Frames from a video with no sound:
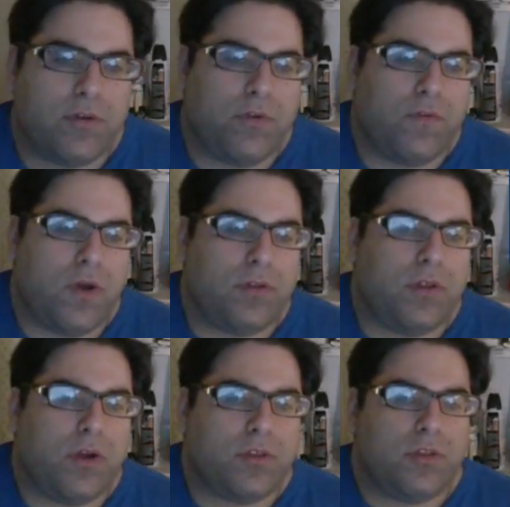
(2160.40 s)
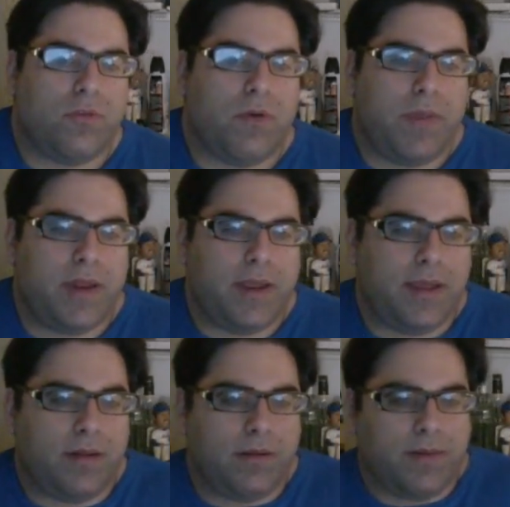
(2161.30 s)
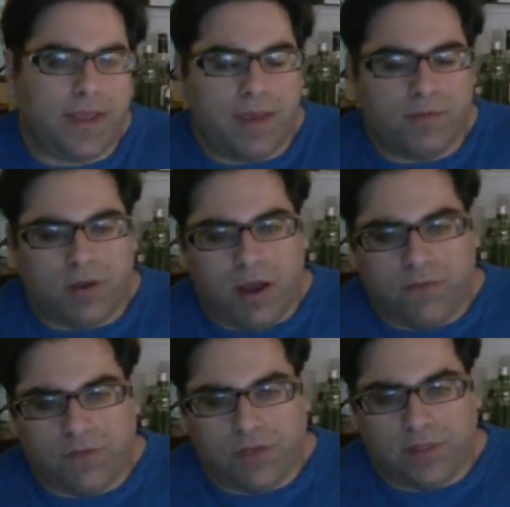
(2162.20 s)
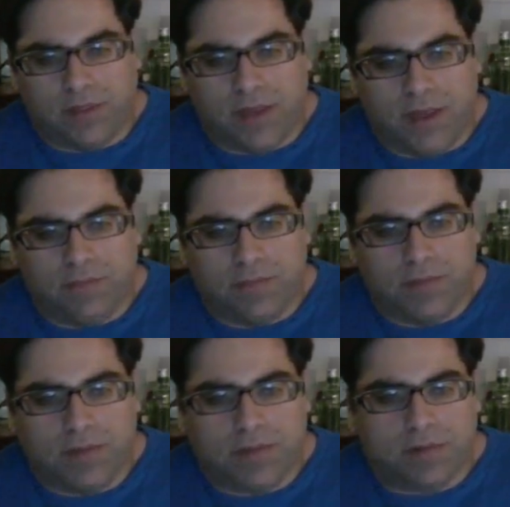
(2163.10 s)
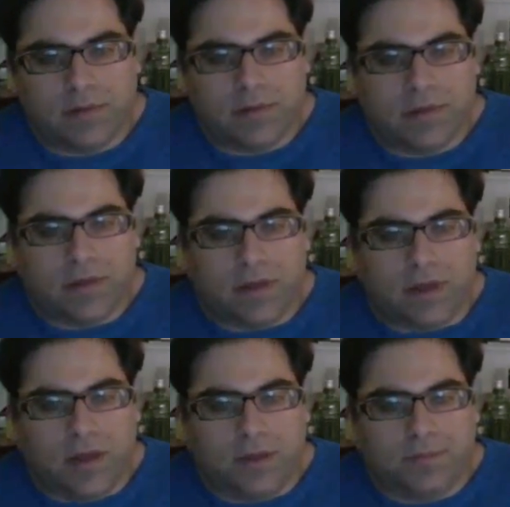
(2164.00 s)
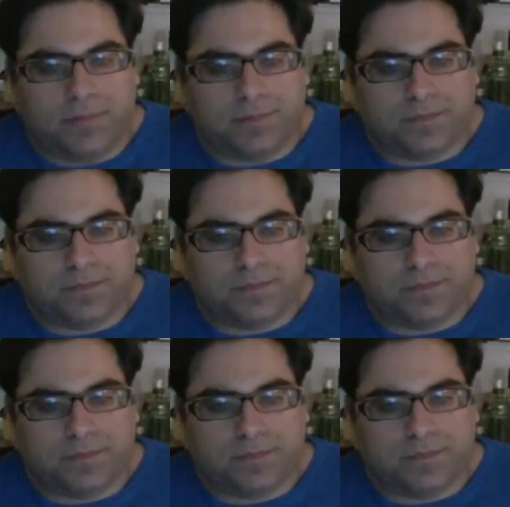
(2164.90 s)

in her notes to a meeting in McCabe's office at the time. I